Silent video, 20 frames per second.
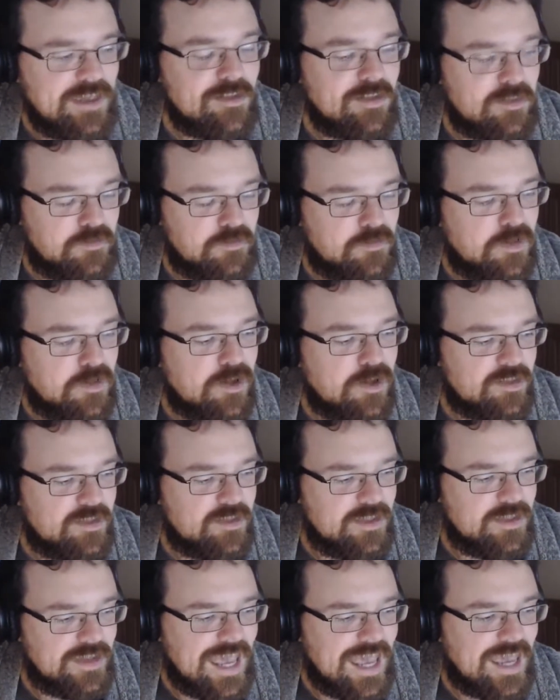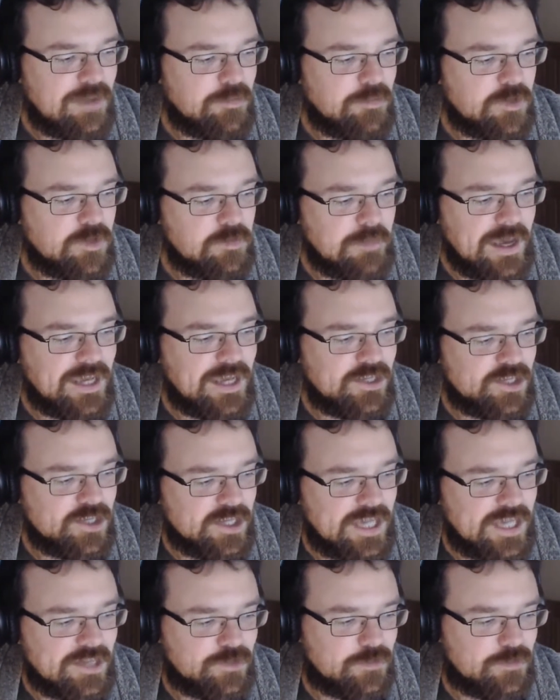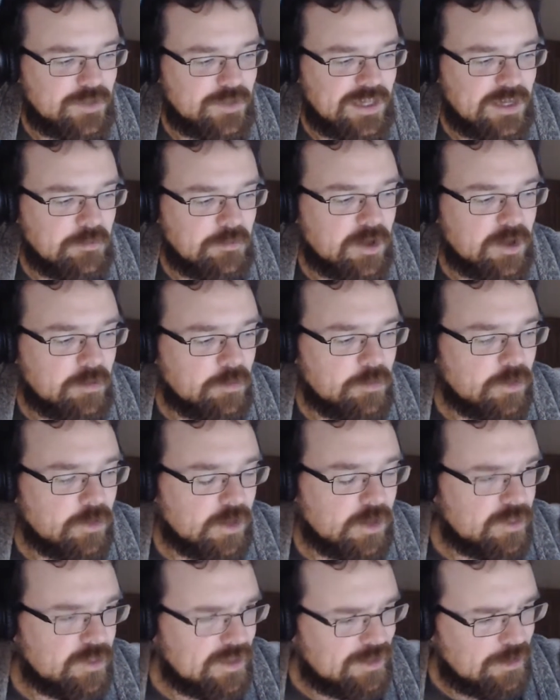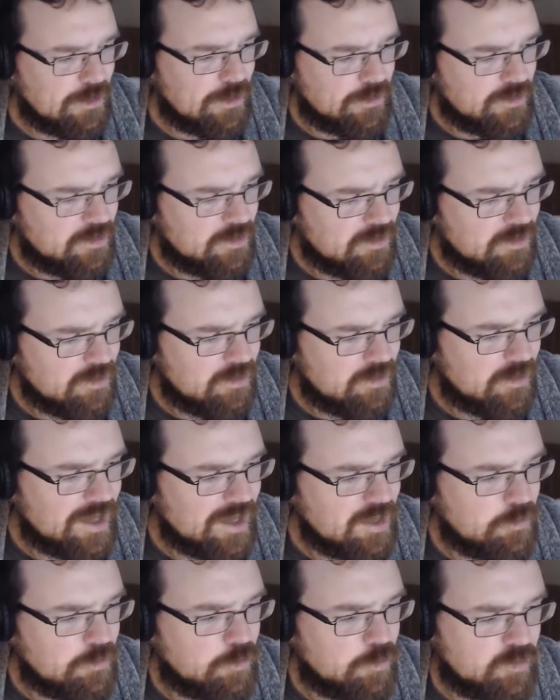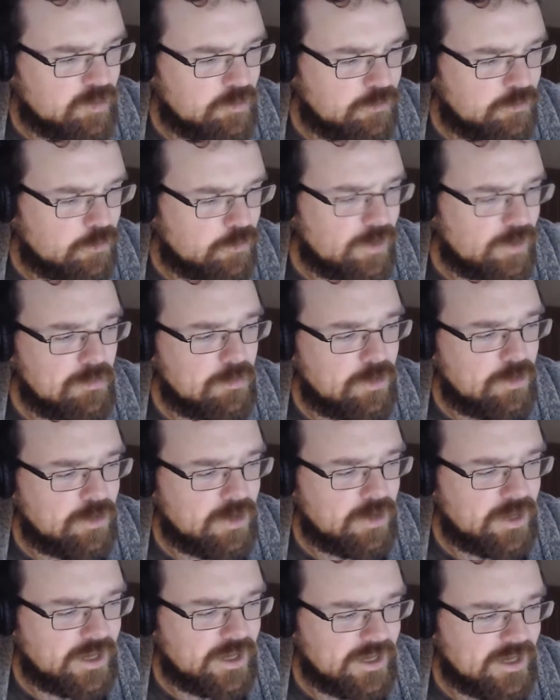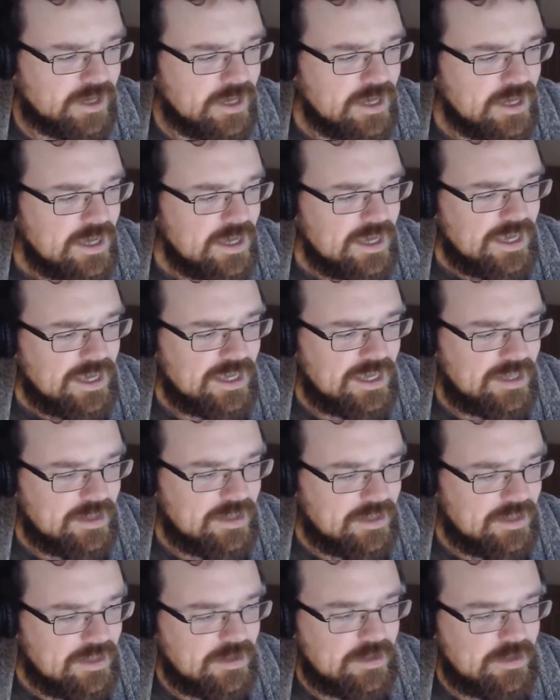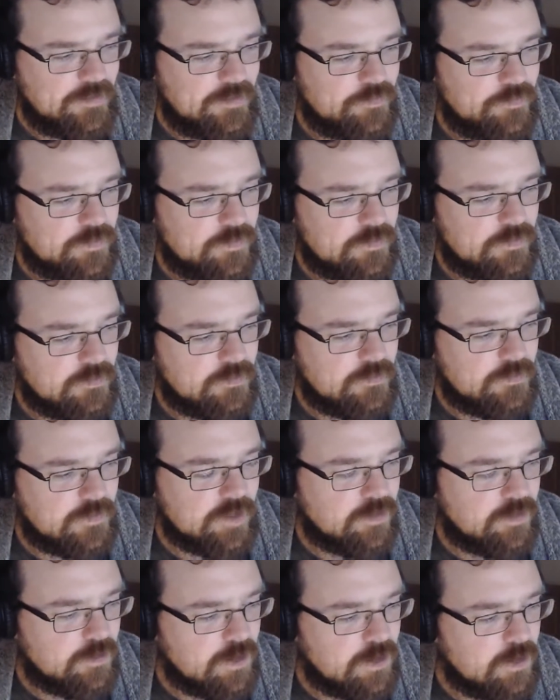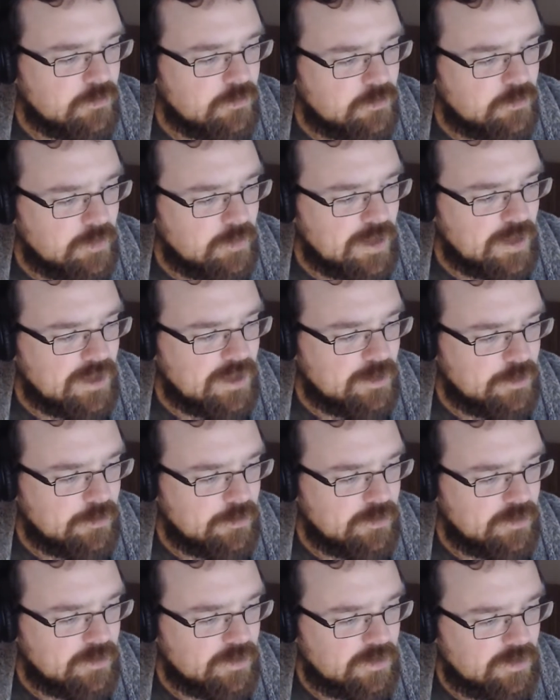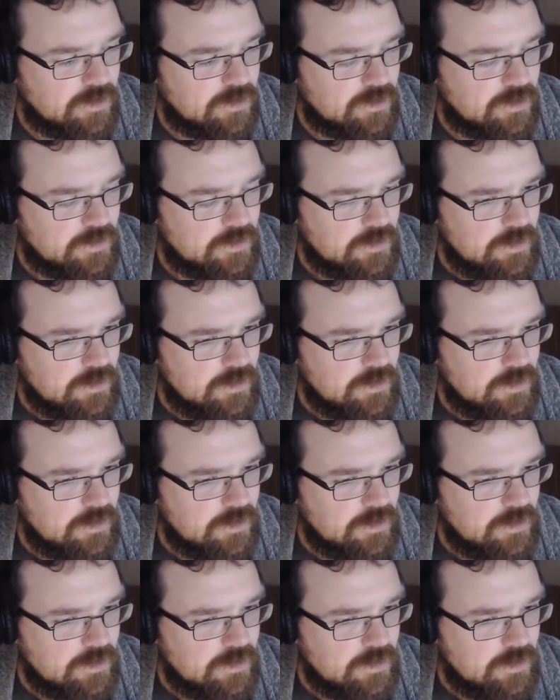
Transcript: first named major casualty in my book. I think Loken does die in the books before him, but I don't know. For me, Loken